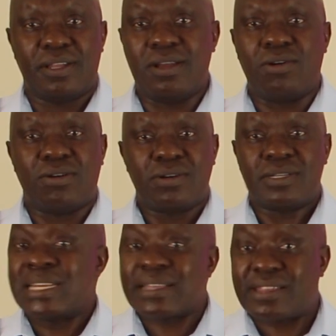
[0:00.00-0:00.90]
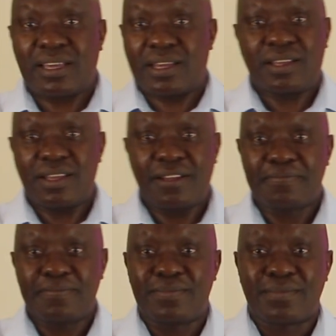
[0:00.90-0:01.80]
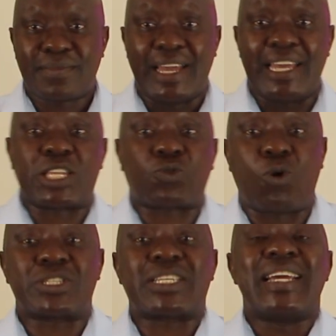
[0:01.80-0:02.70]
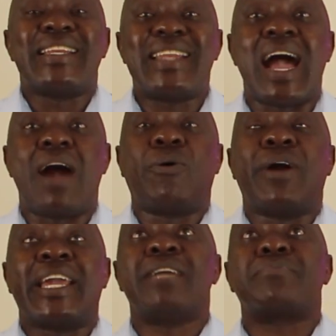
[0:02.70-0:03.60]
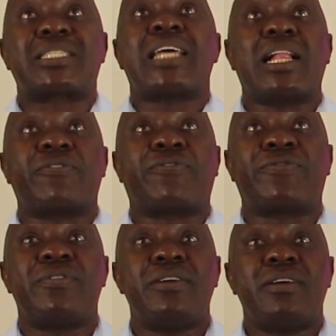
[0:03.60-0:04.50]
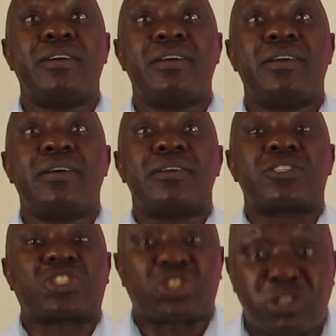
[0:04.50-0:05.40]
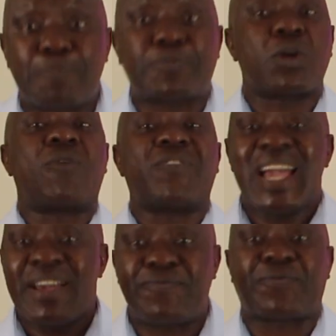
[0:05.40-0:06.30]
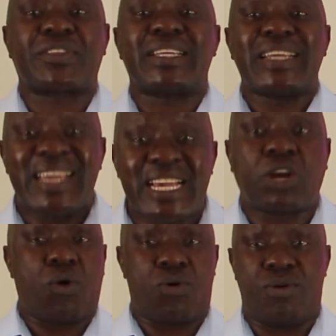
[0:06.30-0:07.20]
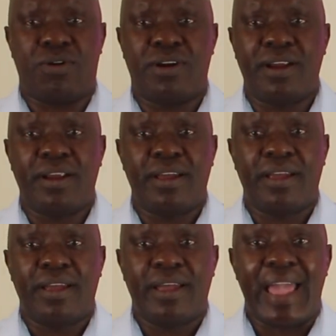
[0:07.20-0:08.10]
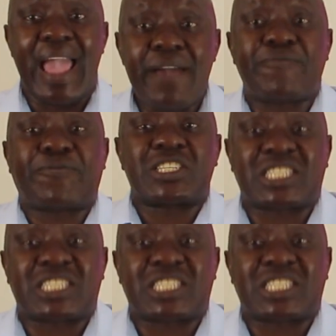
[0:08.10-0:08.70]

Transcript: No, nothing. It was now himself stripped of every ego, every